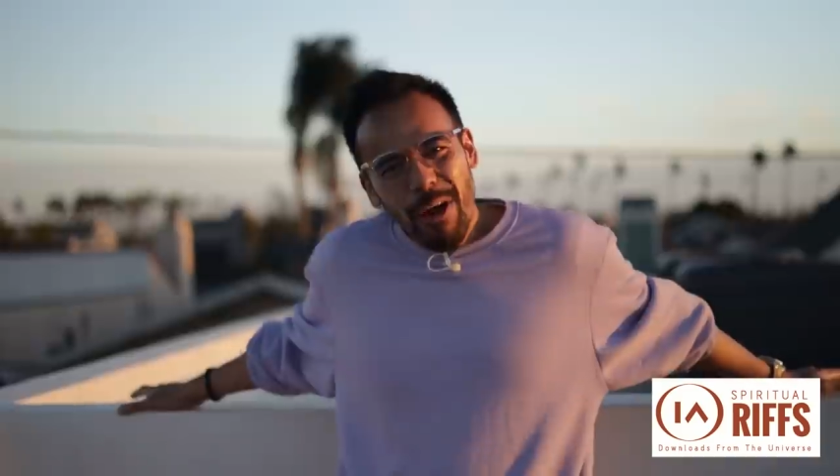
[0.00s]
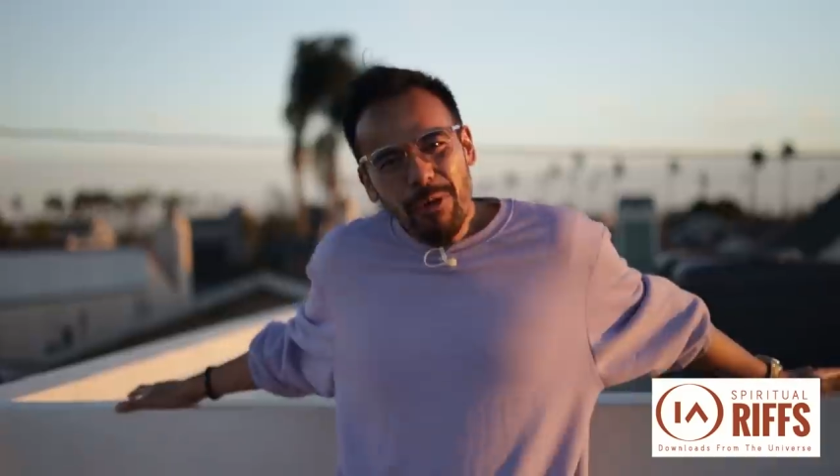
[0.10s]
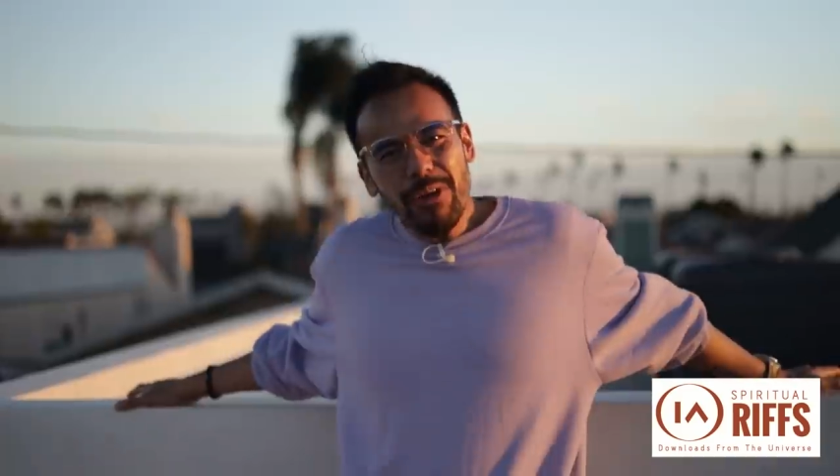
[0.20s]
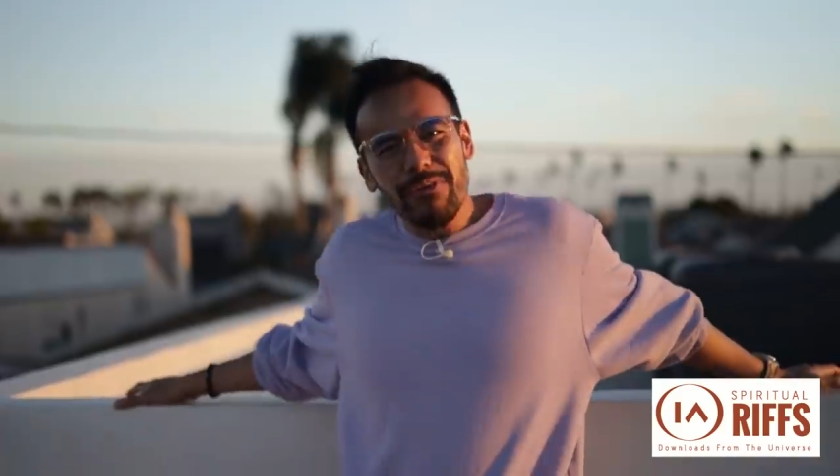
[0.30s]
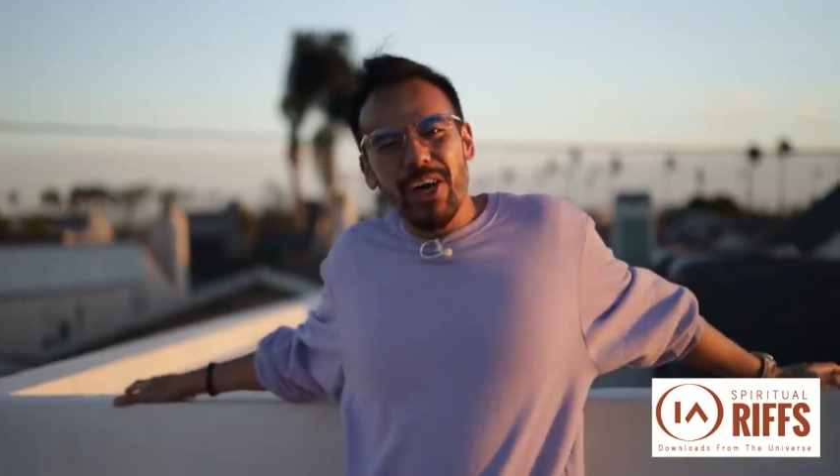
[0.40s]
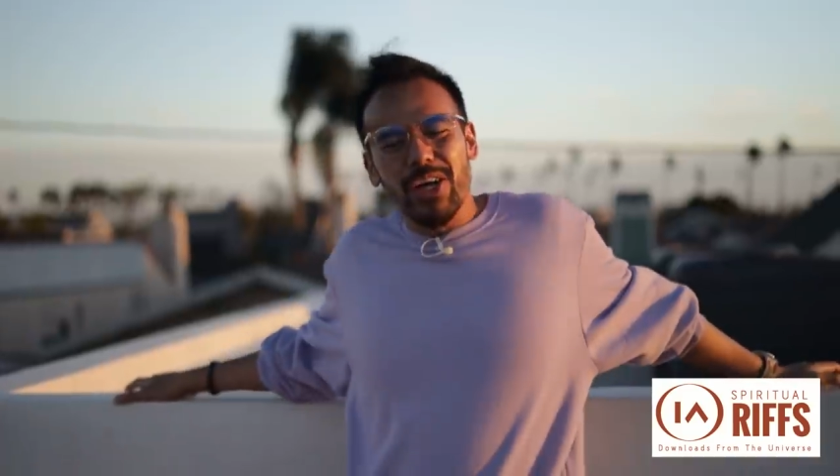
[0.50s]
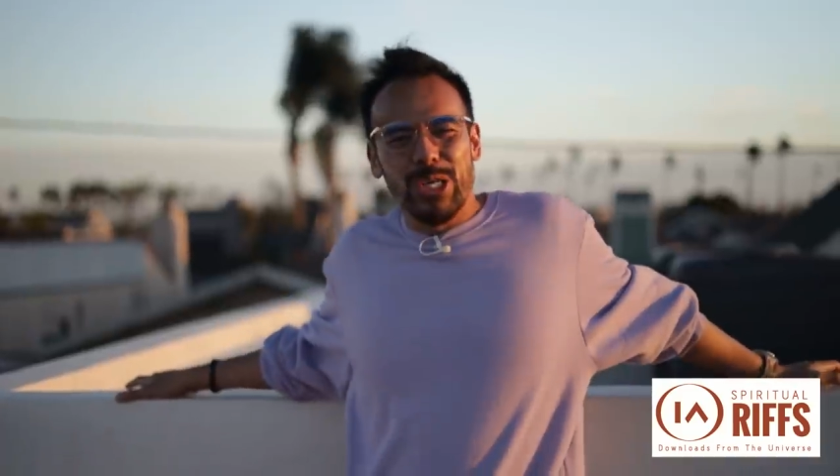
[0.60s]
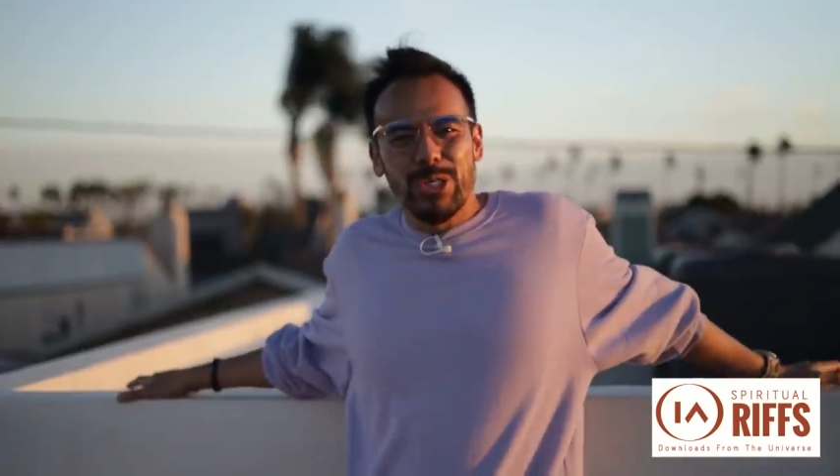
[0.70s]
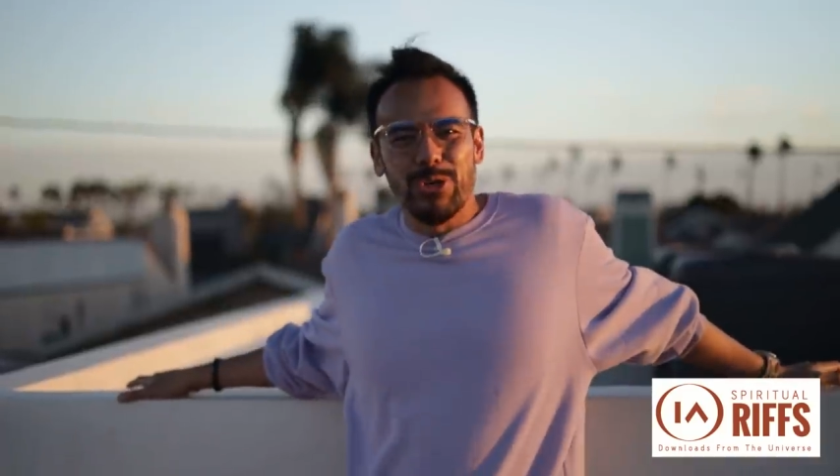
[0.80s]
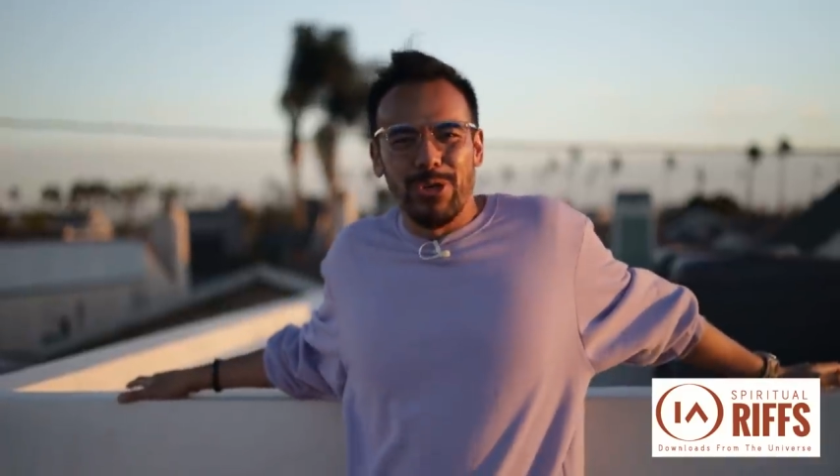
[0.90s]
out of our
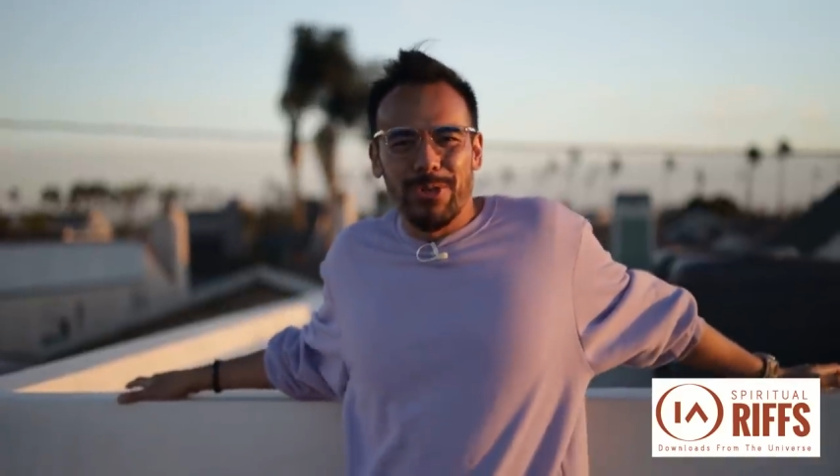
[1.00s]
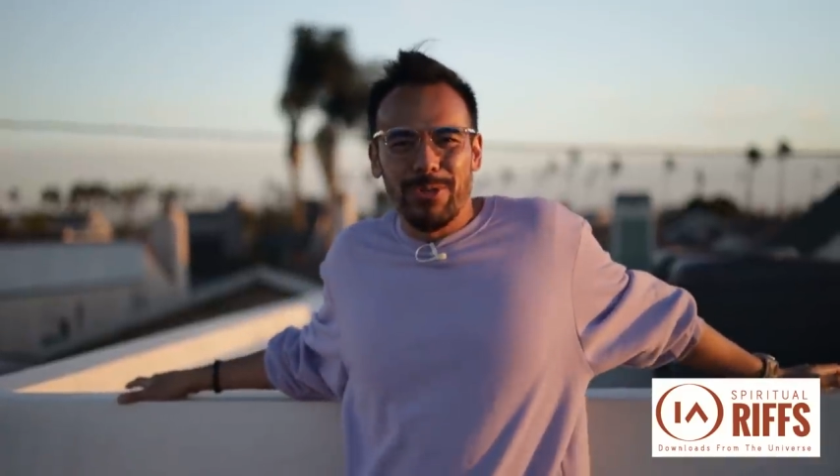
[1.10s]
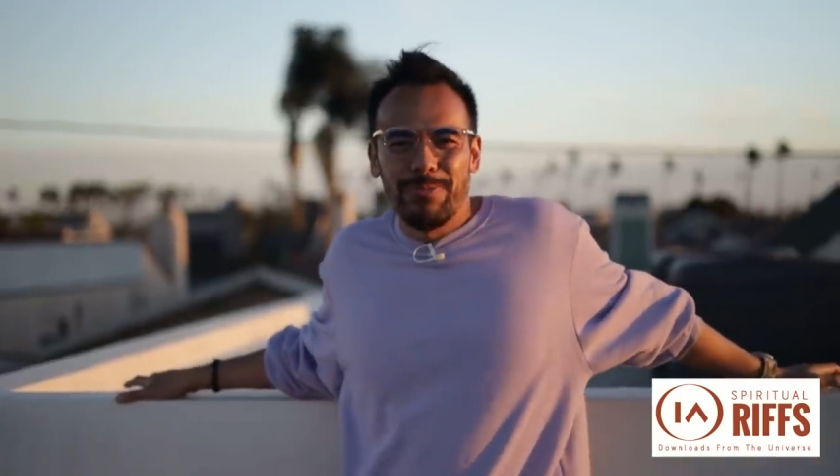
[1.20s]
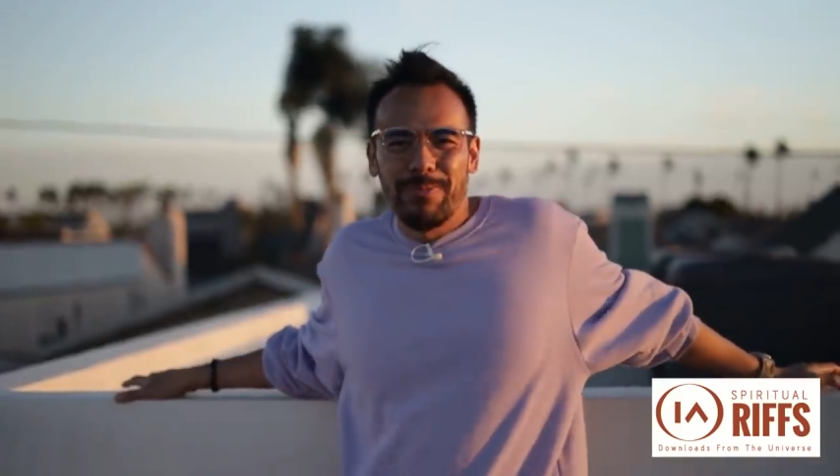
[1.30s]
control.